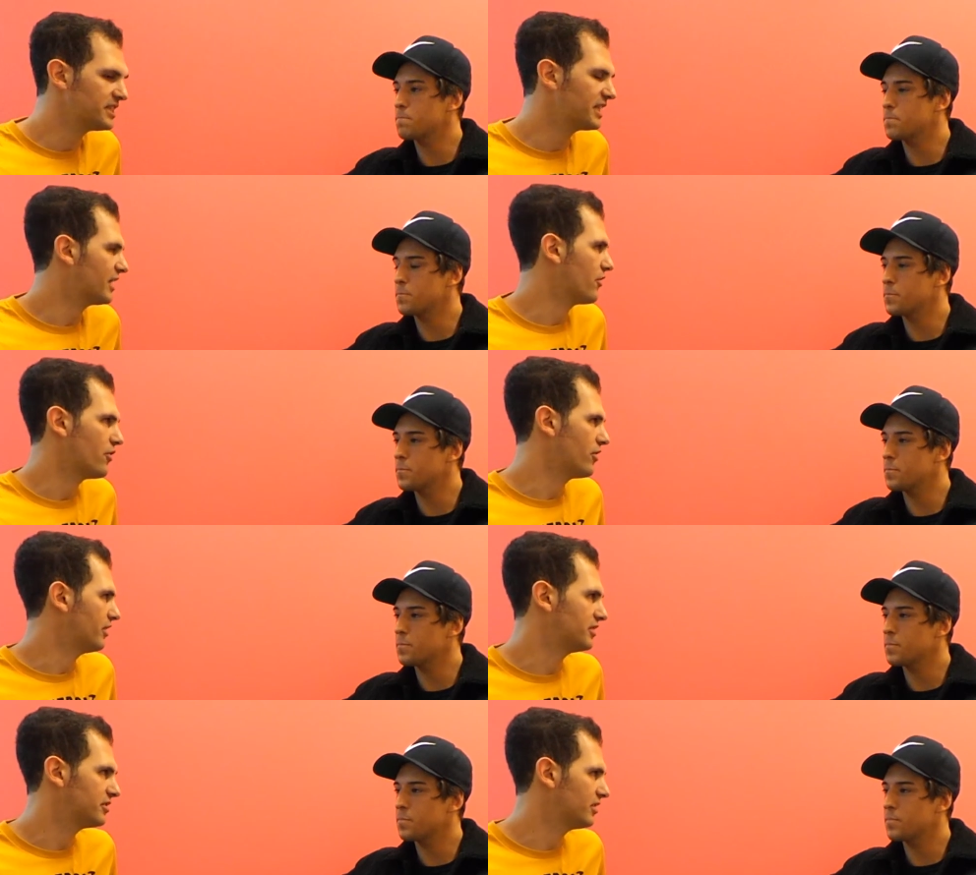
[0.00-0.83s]
Speaker 1: second and
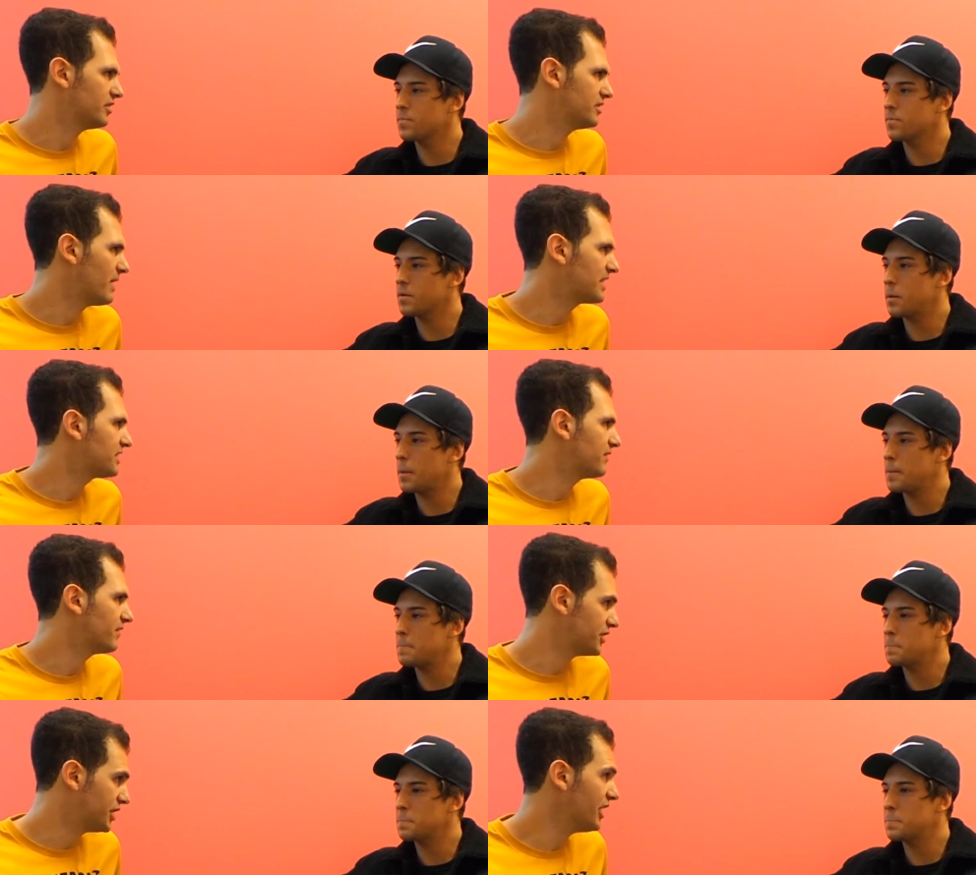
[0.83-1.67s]
third is, is a
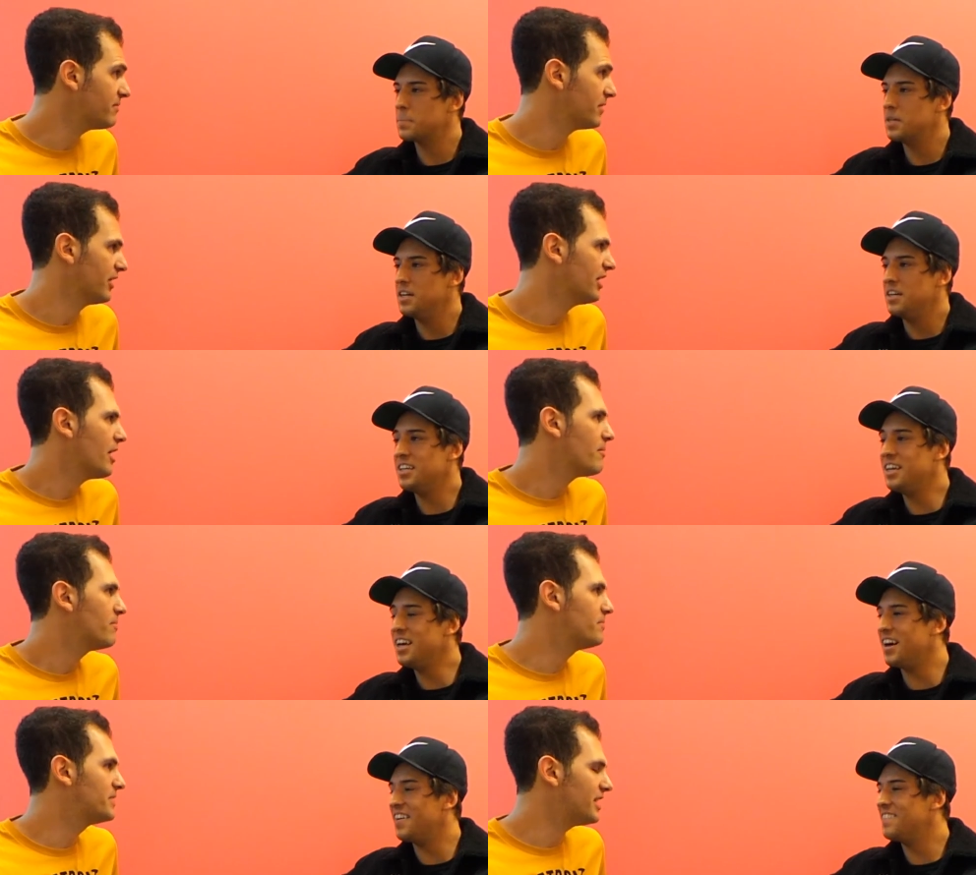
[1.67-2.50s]
massive achievement.
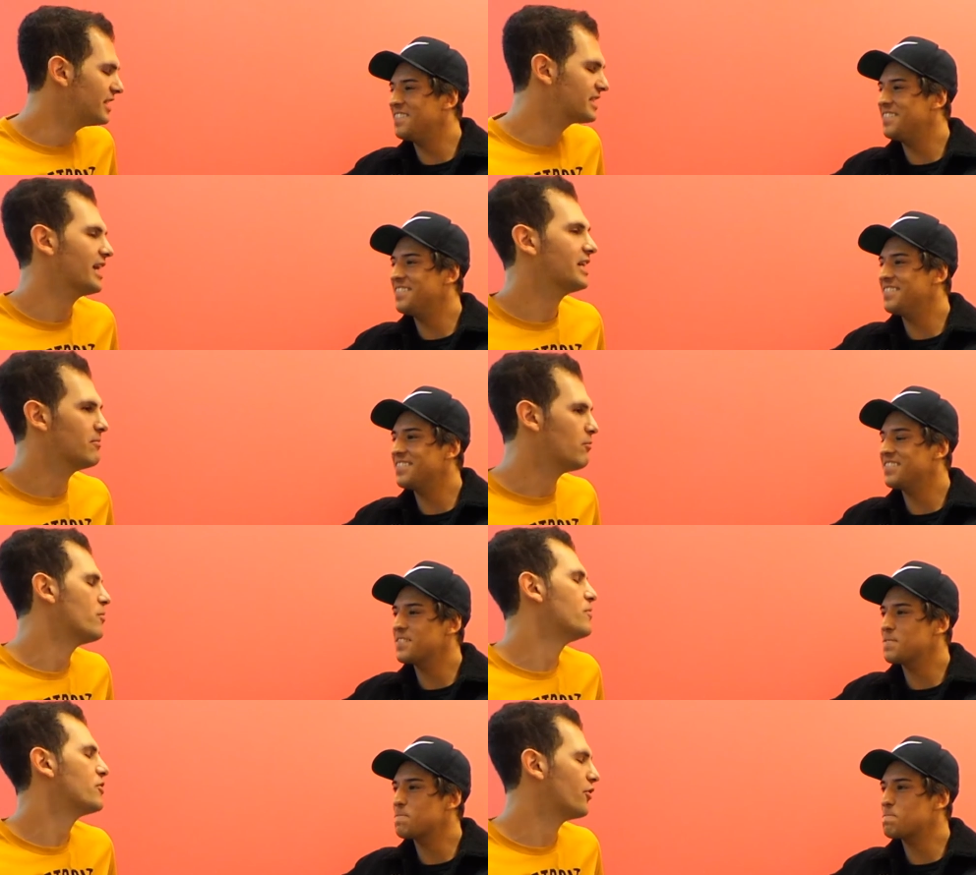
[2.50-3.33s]
Yeah. Did it take a
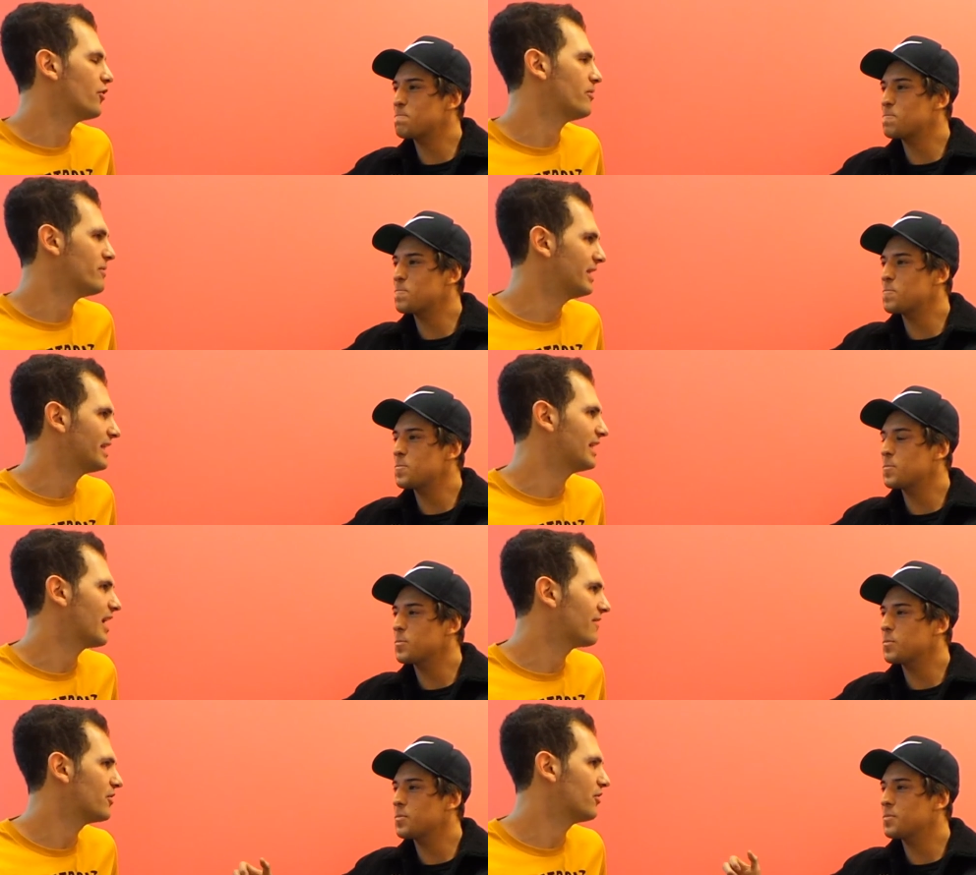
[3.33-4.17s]
moment though,
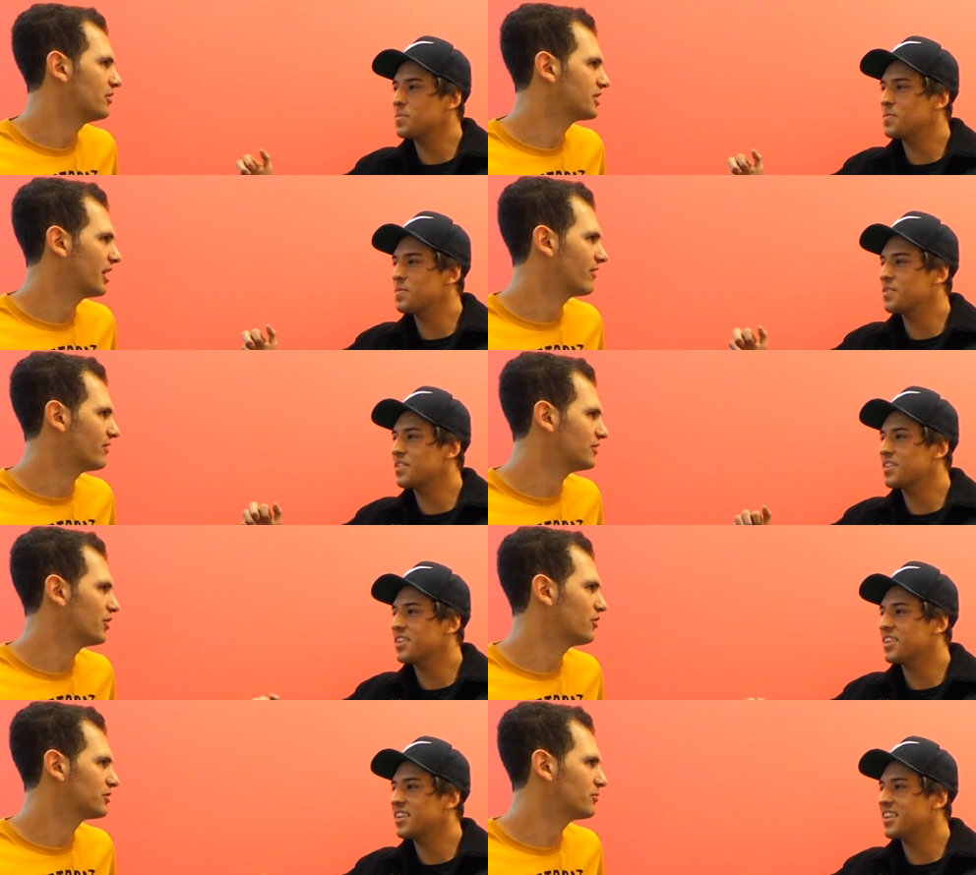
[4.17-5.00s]
immediately after those kind of
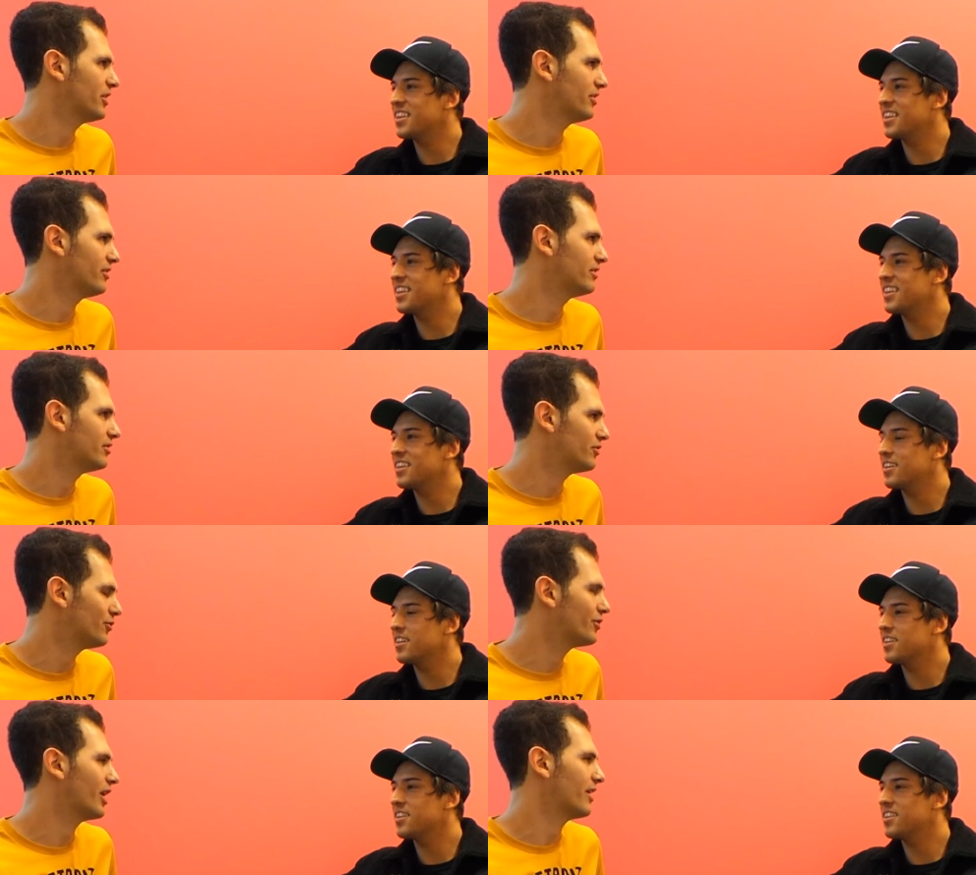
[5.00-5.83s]
results, where you
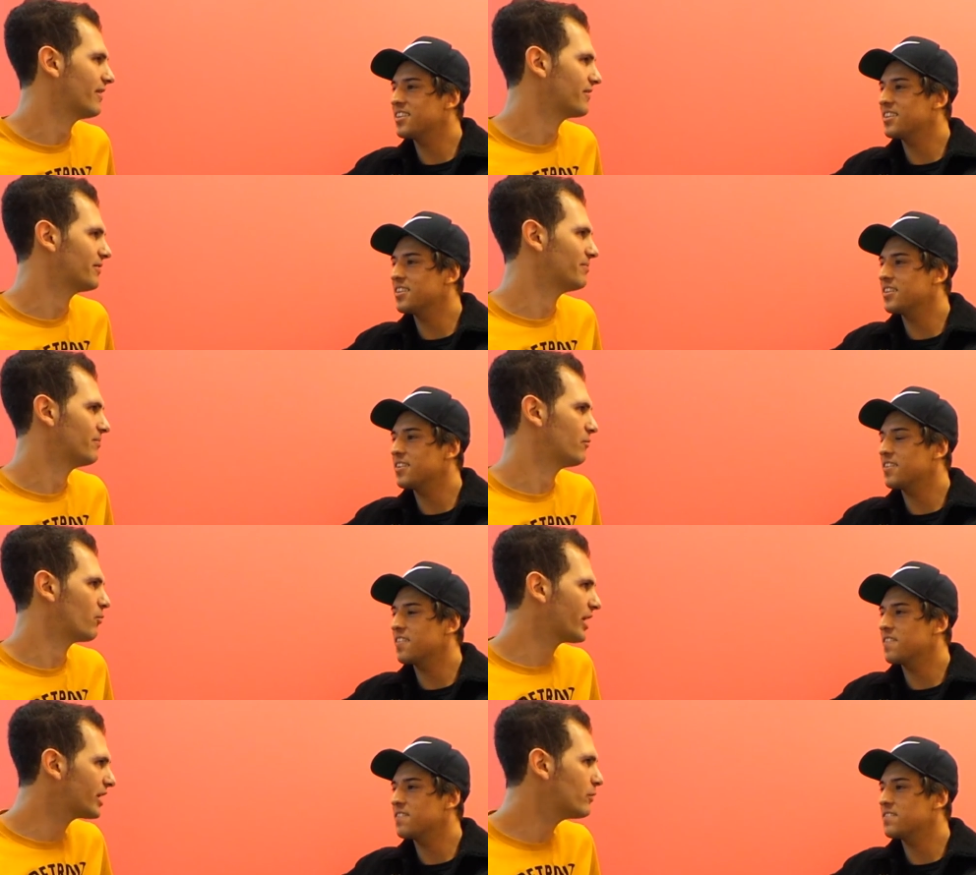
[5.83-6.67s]
do kind of have to
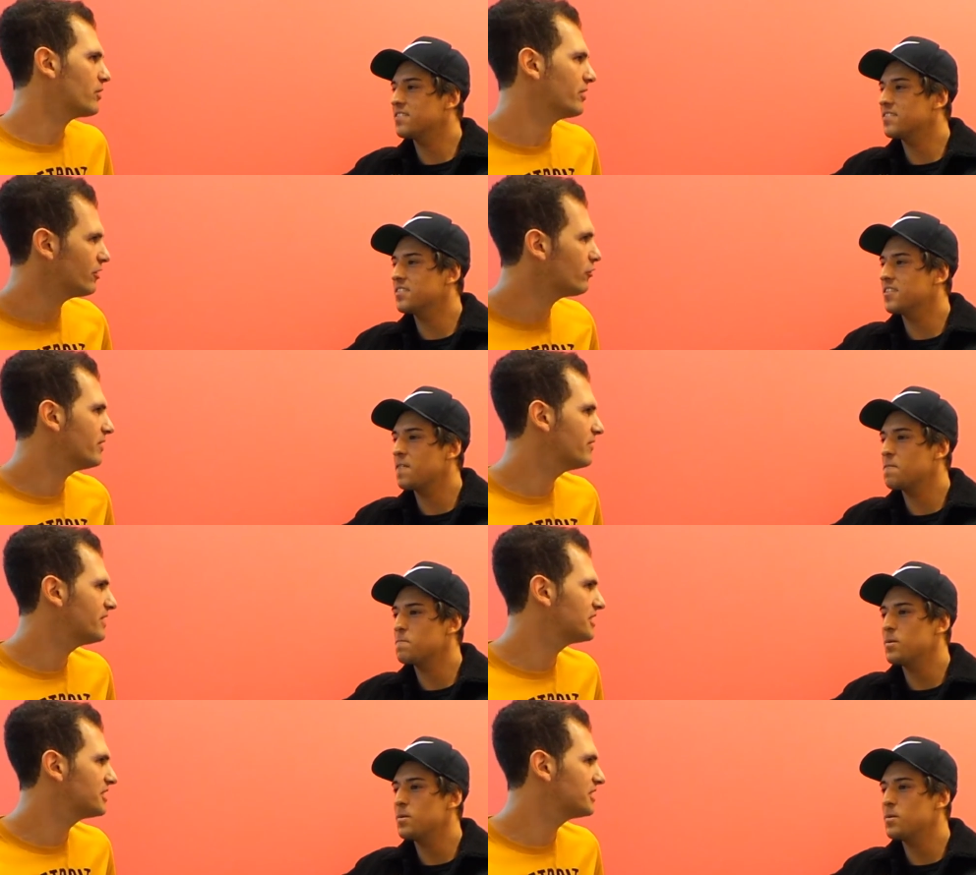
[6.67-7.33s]
reckon with a little bit of